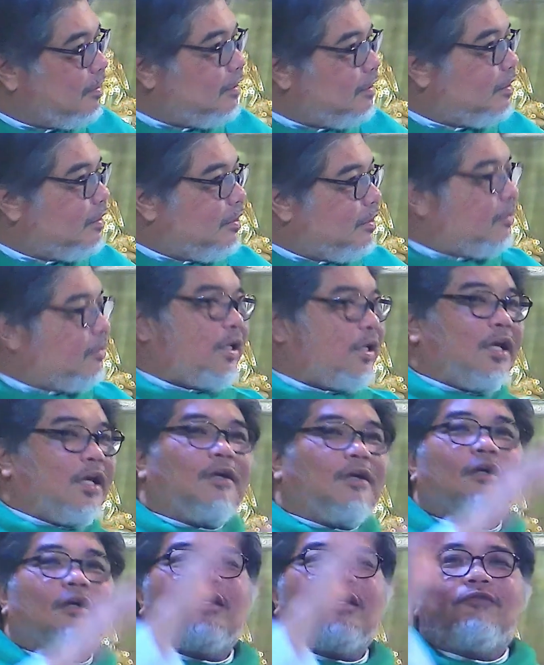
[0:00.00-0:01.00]
No, they
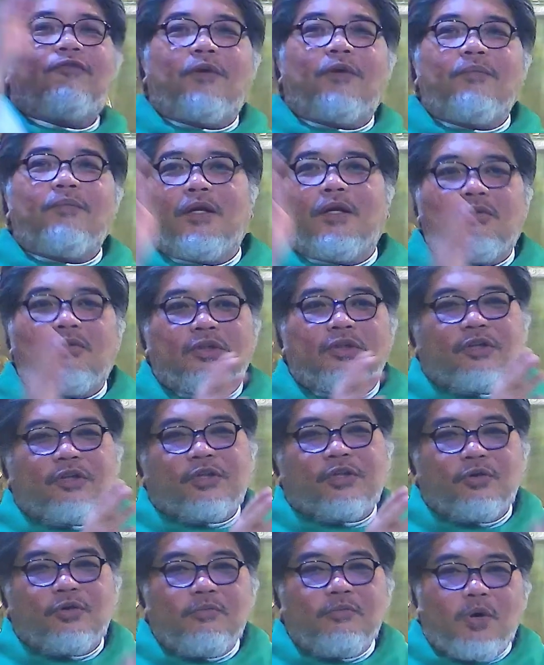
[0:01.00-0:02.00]
heard from the Lord
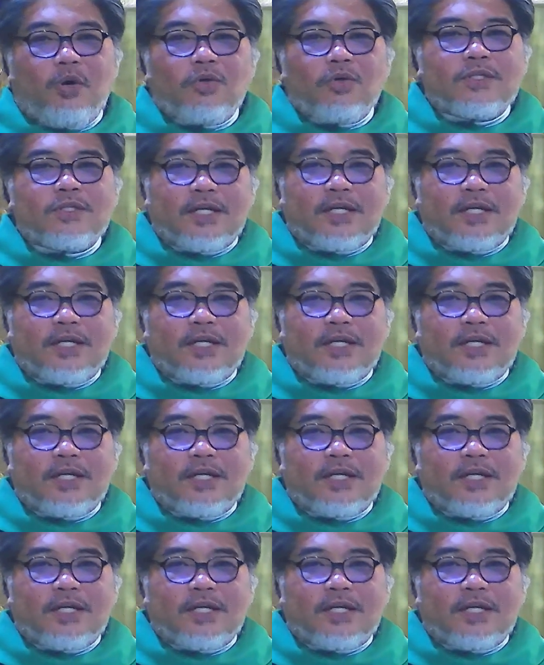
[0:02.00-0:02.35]
through Moses